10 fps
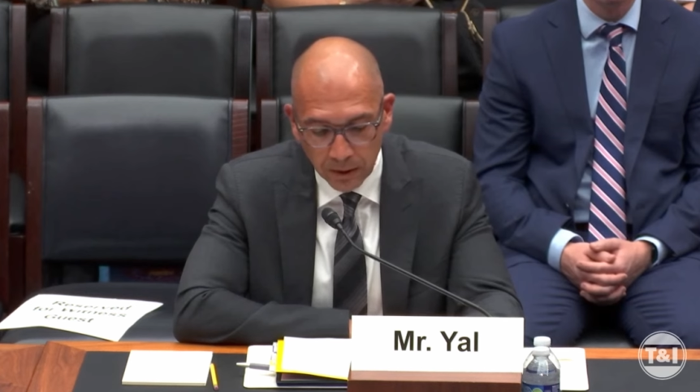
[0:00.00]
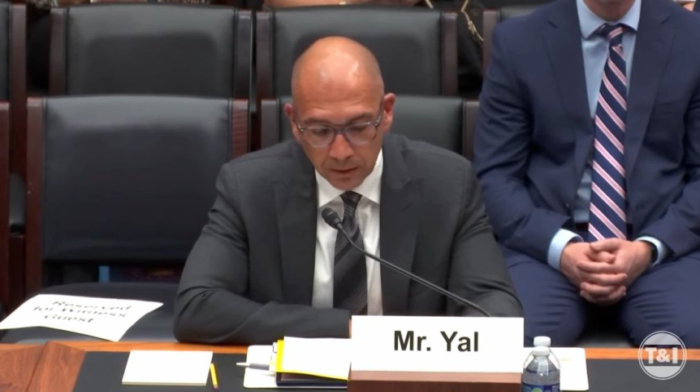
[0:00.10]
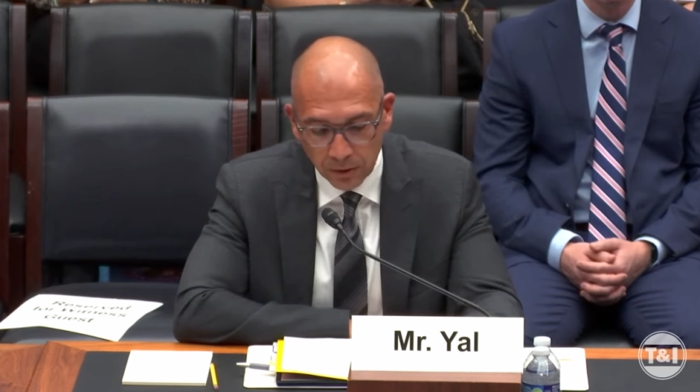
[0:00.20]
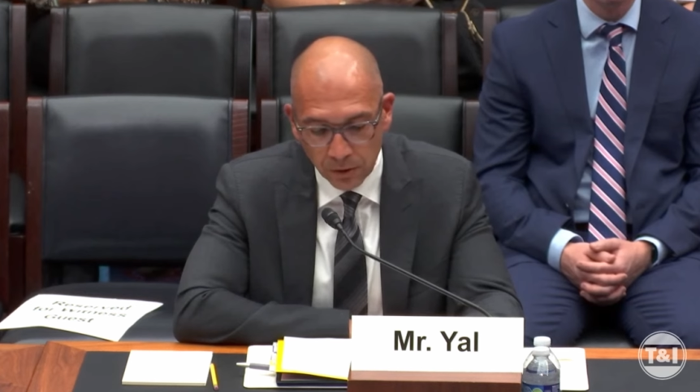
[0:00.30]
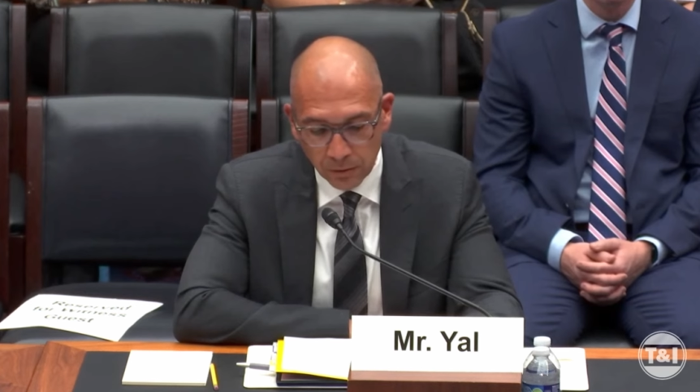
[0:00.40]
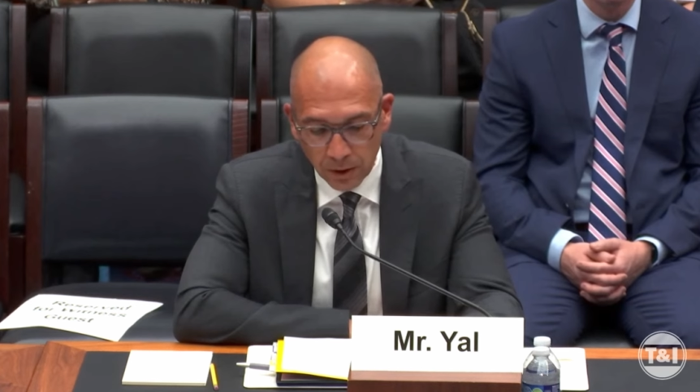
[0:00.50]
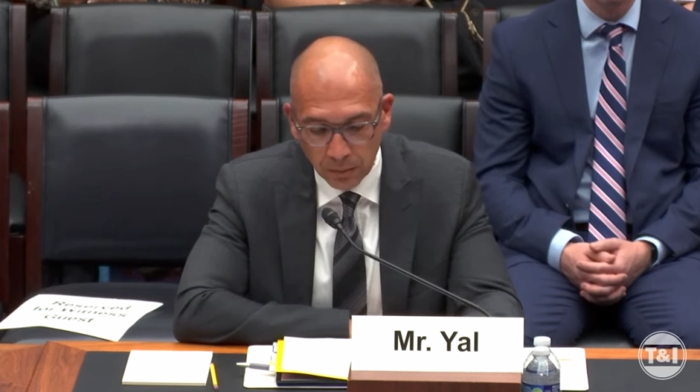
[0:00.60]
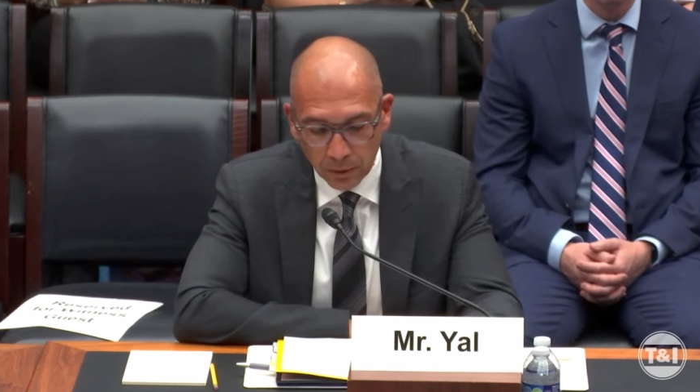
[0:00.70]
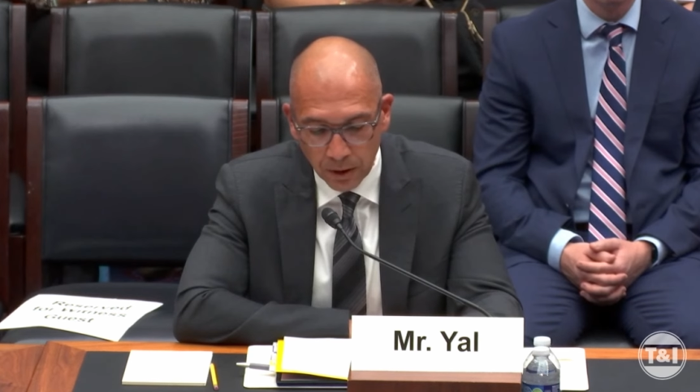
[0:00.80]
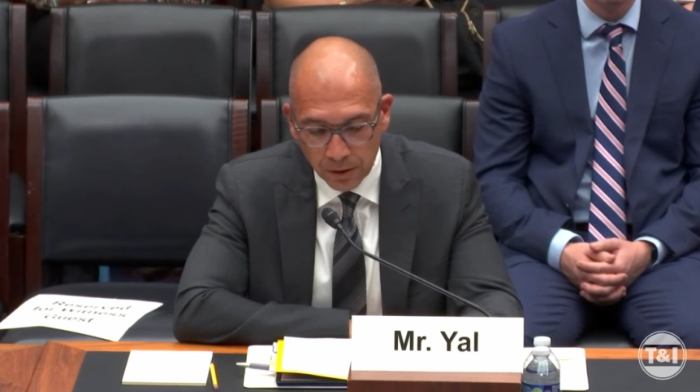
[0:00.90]
Passenger
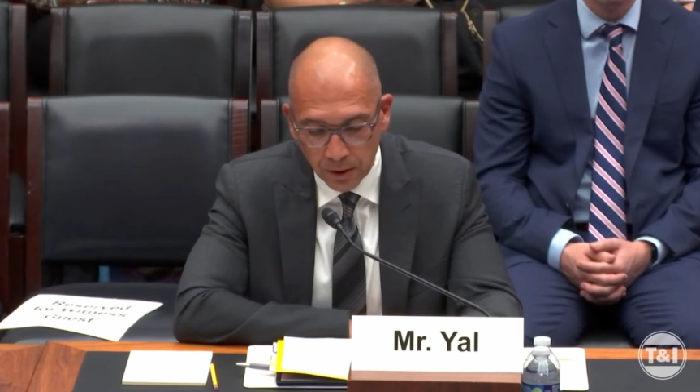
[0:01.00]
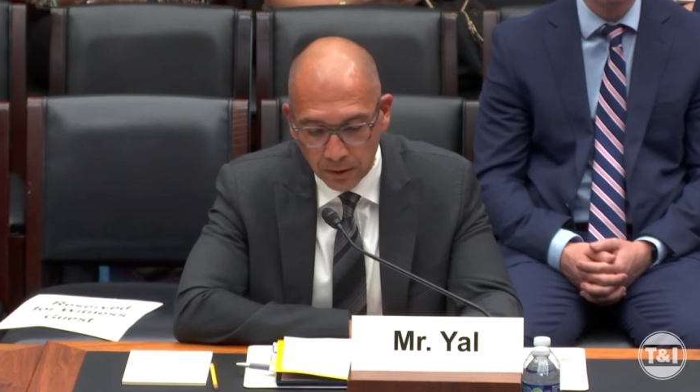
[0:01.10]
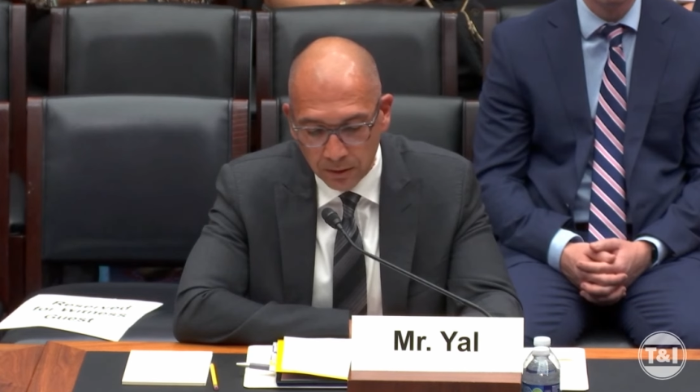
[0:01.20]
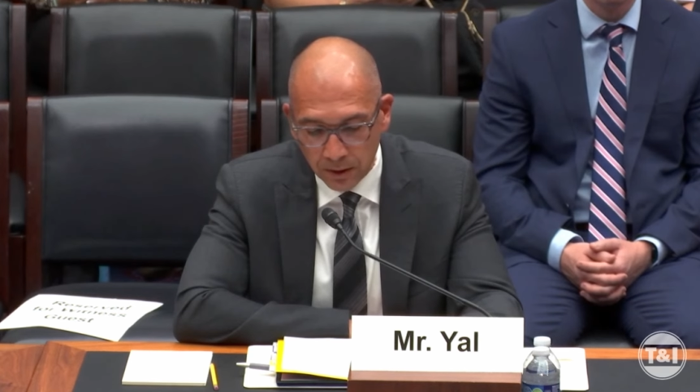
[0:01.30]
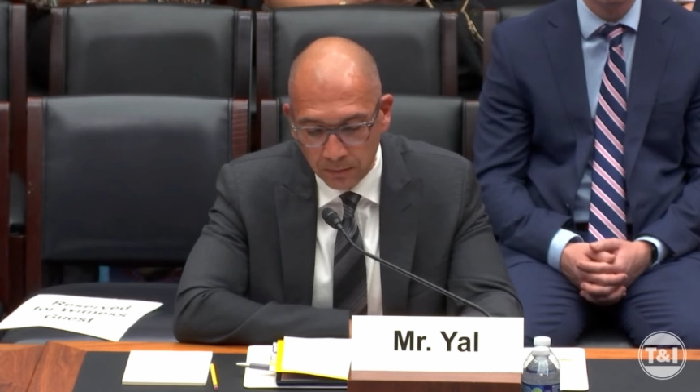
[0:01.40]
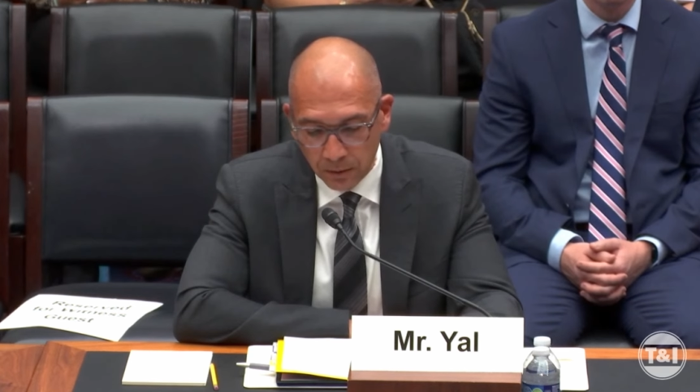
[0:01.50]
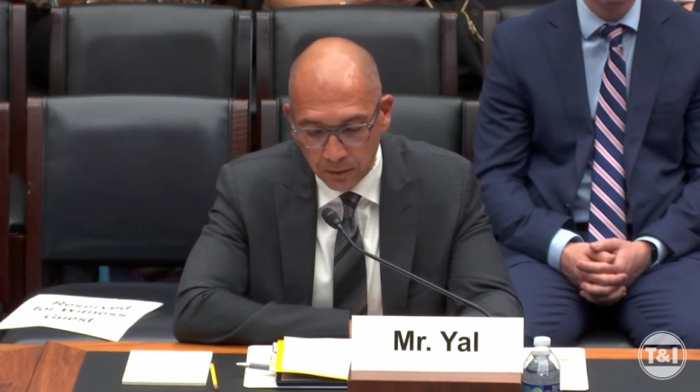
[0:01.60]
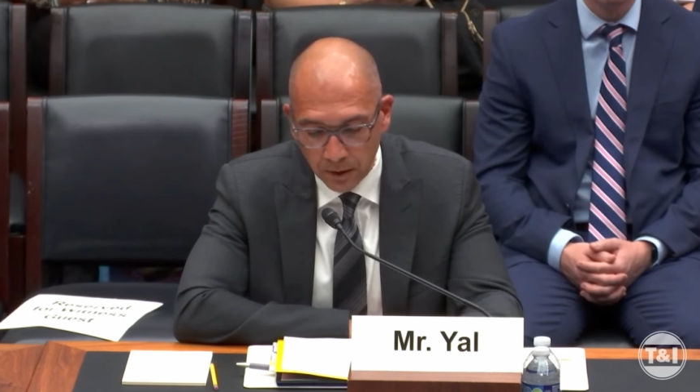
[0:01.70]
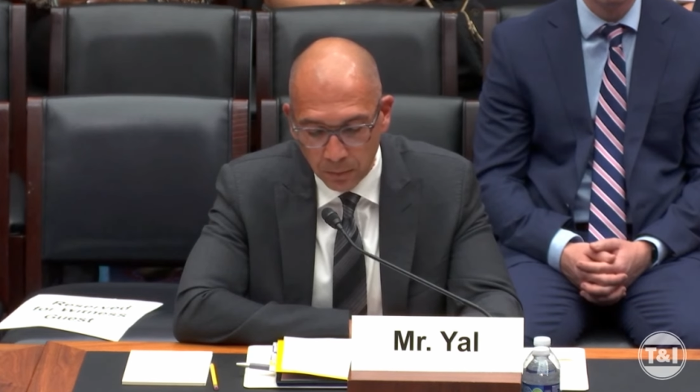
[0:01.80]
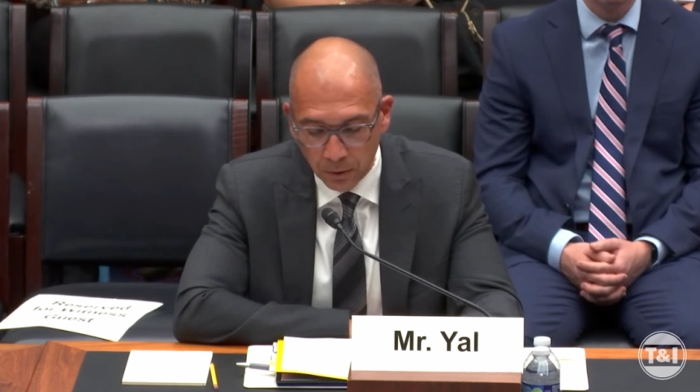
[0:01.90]
Rail Project in San
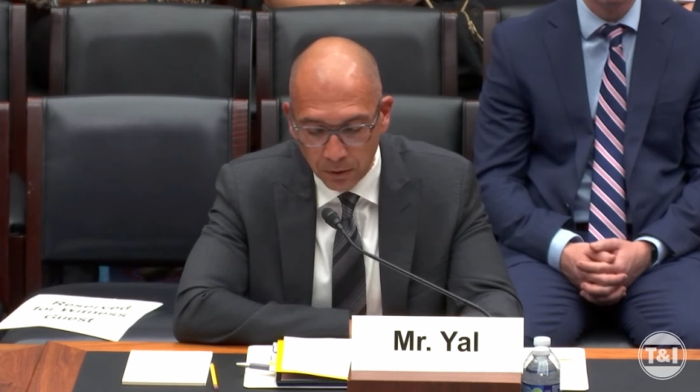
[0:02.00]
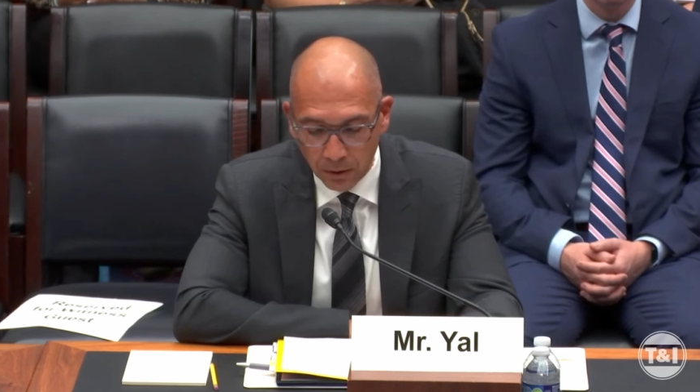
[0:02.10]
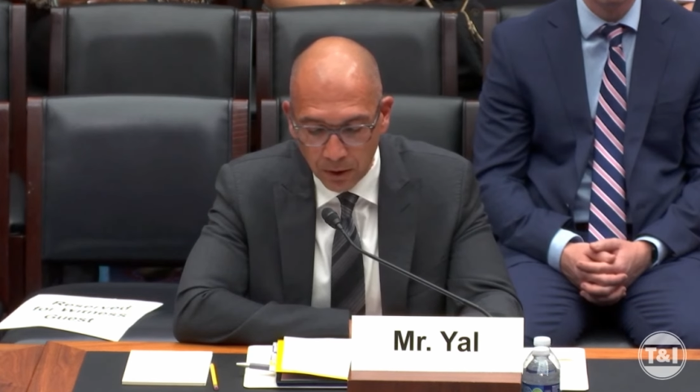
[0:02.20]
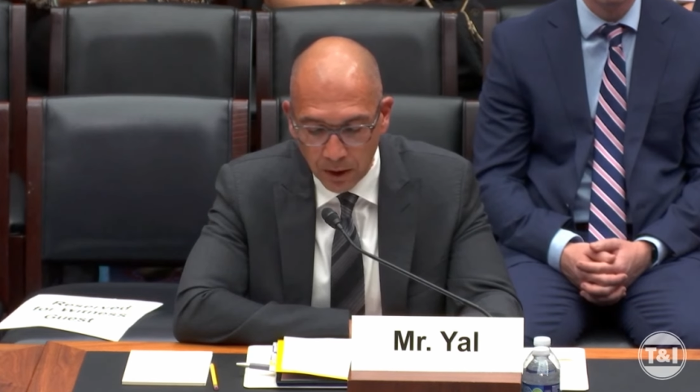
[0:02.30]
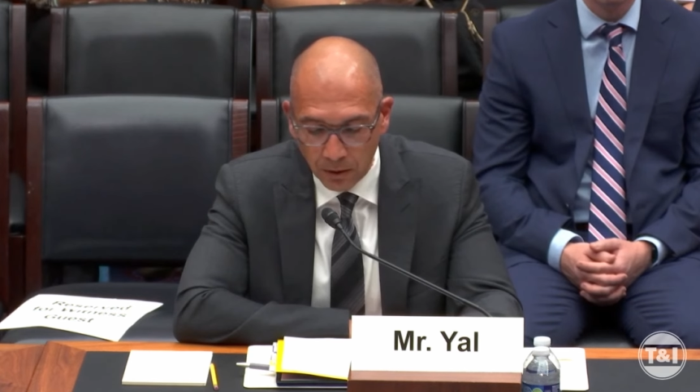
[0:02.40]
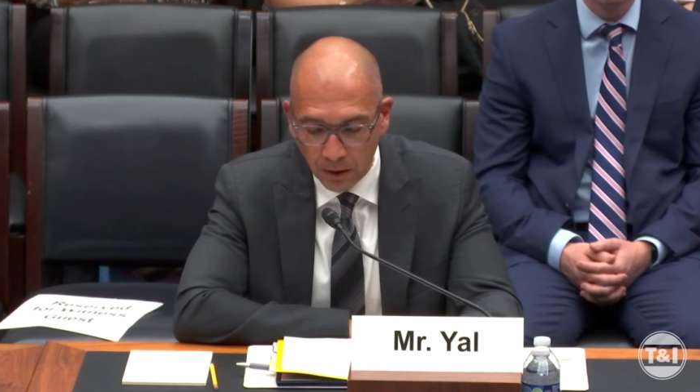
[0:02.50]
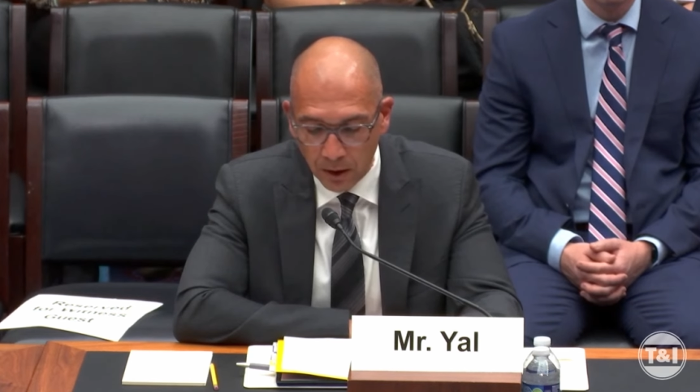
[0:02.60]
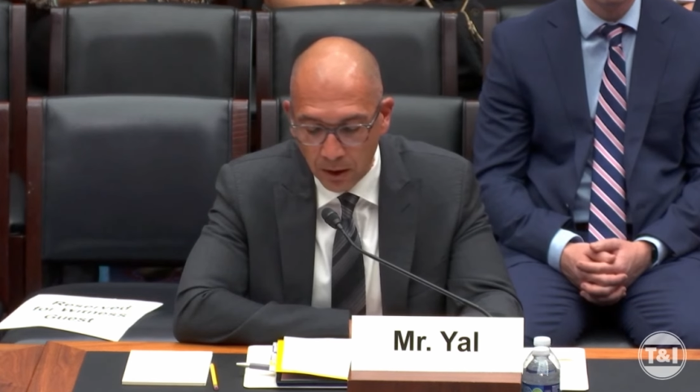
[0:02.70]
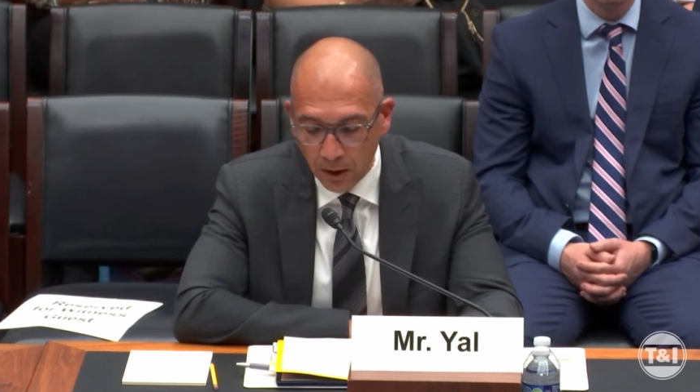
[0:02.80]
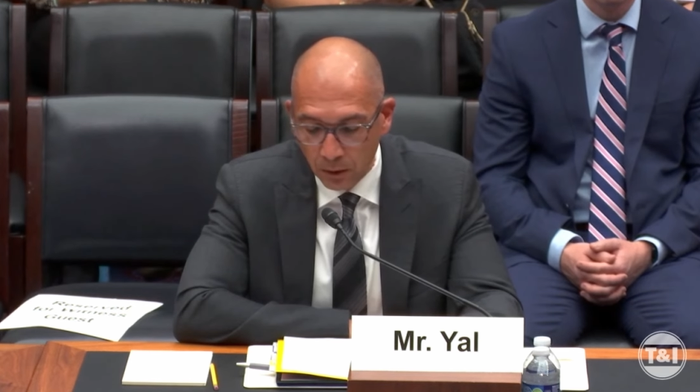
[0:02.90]
Bernardino County,